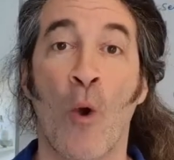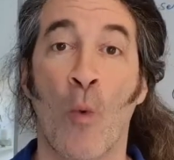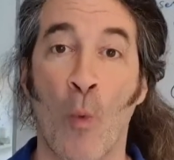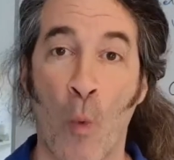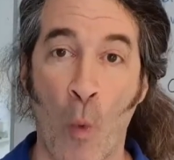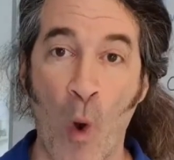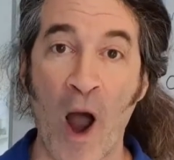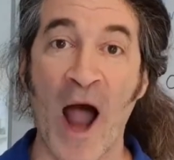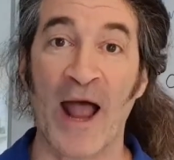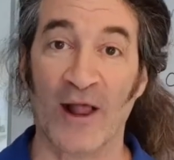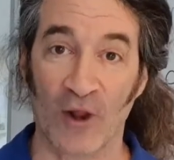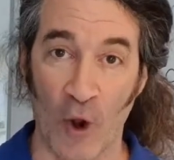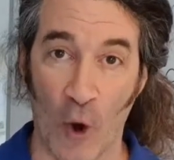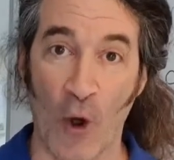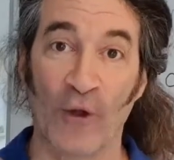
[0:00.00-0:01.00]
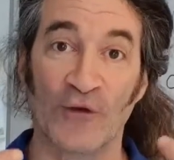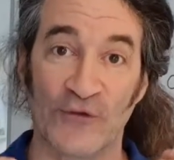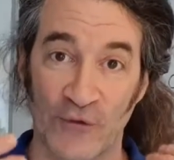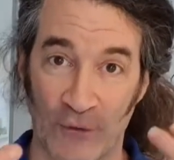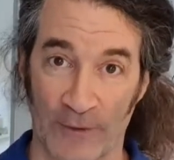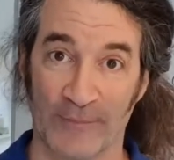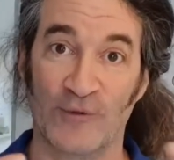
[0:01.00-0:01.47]
while
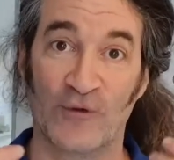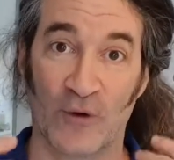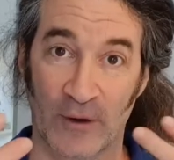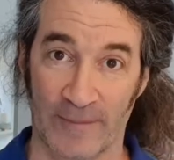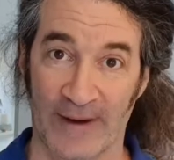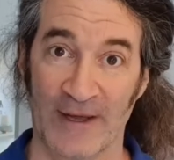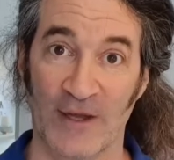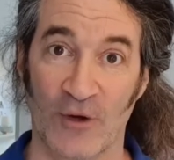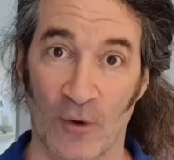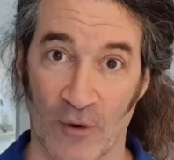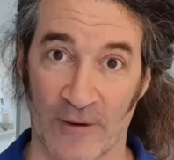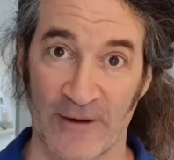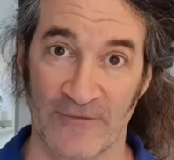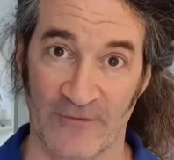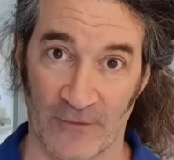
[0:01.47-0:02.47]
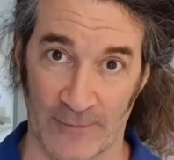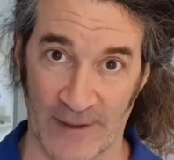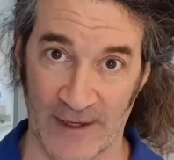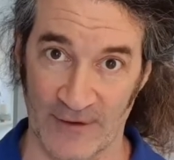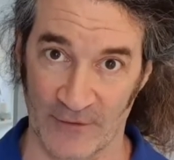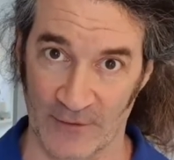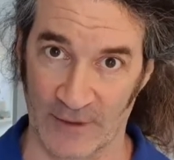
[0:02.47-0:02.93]
also absorbing your
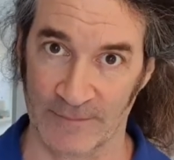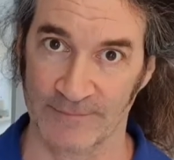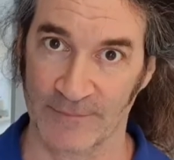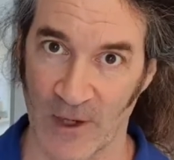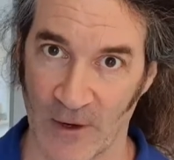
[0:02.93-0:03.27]
information,